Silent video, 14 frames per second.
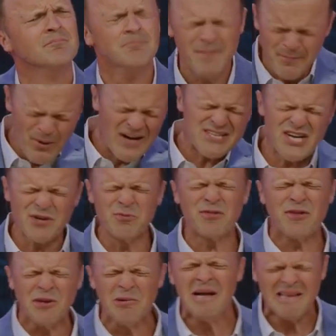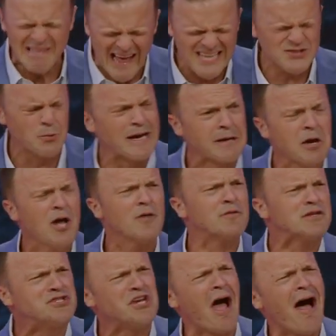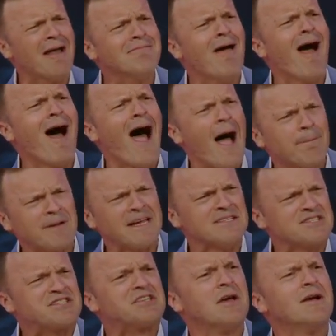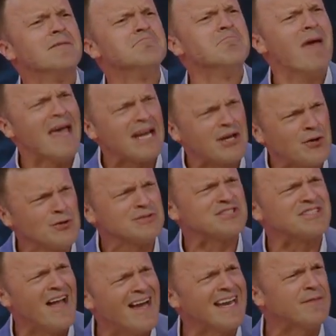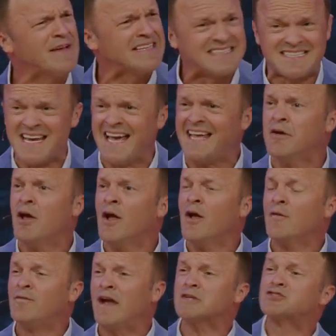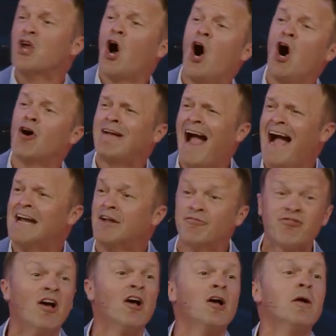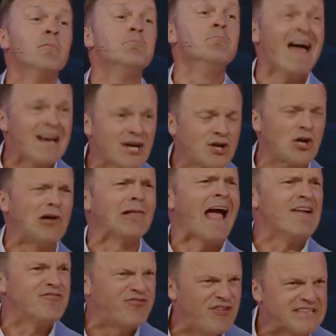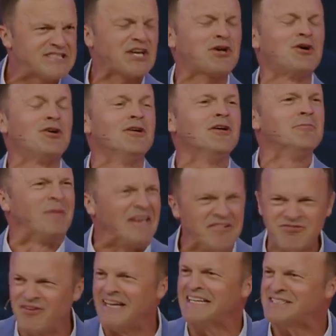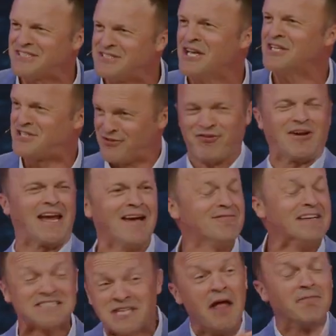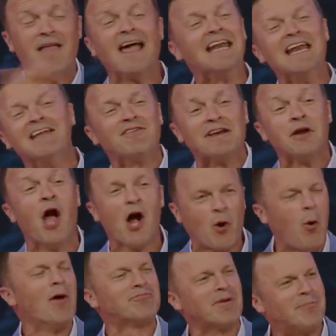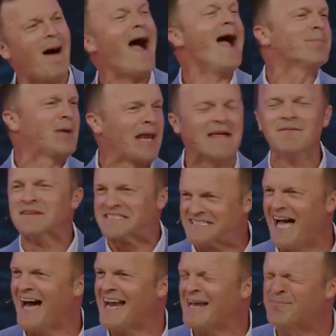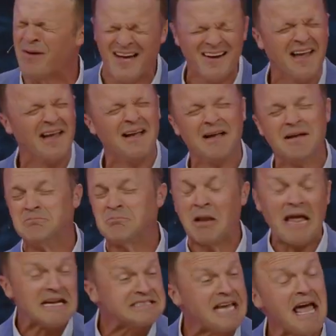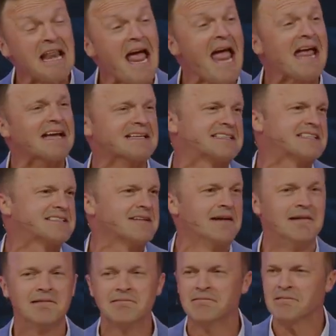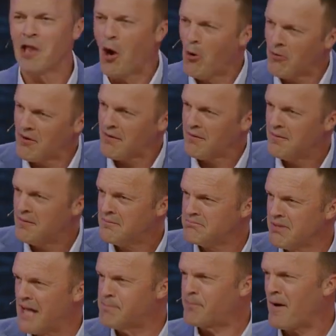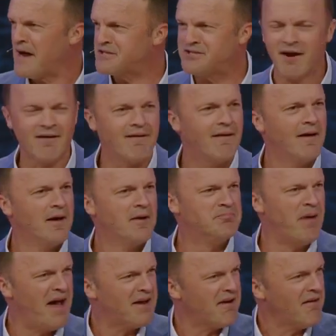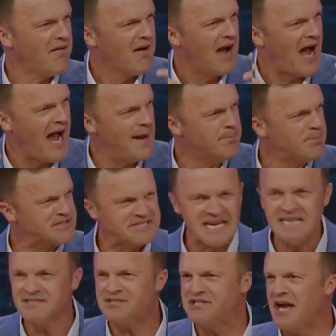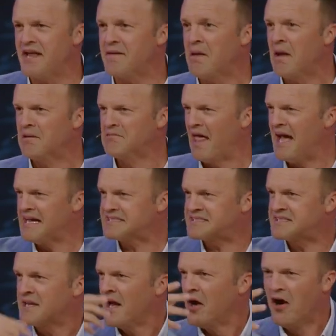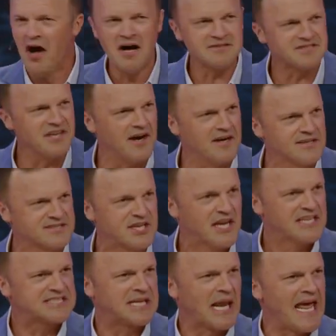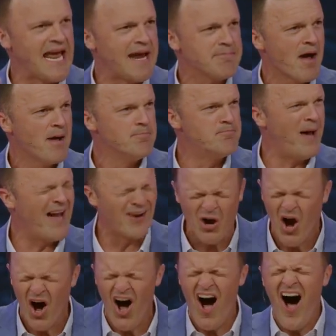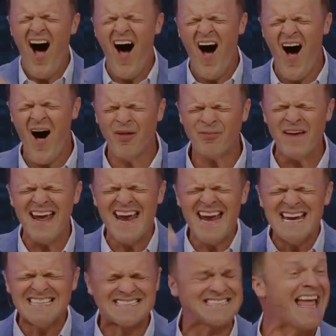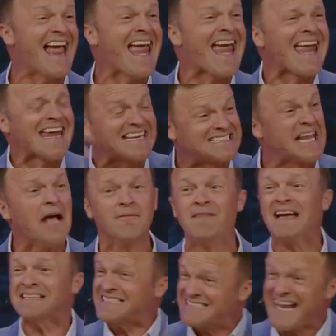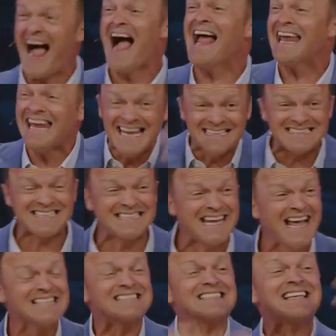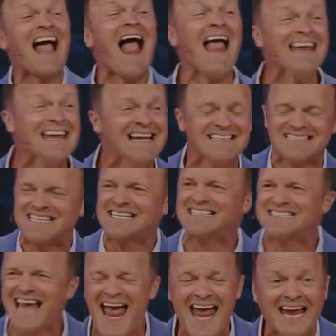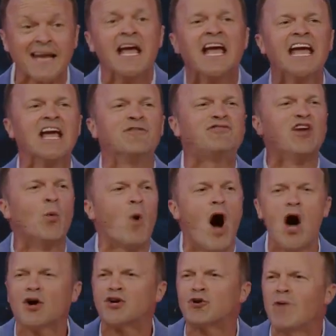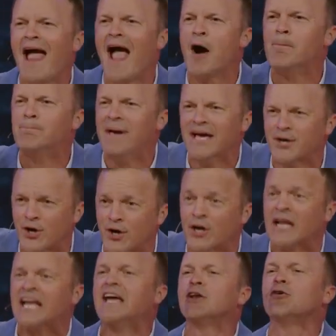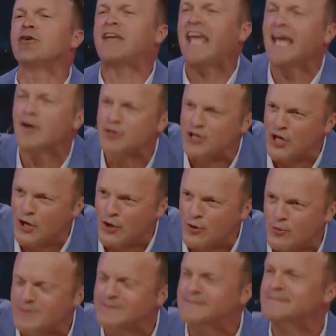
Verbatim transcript: Remember, I shared with you last week the John Hopkins medical study that said there's all kind of medical and physical benefits to forgiveness. They didn't even quote the Bible in the study, but less headaches, lower blood pressure, better hypertension, less ulcers, sleep better. All these things that science, science is saying, if you walk around bitter, it'll kill you.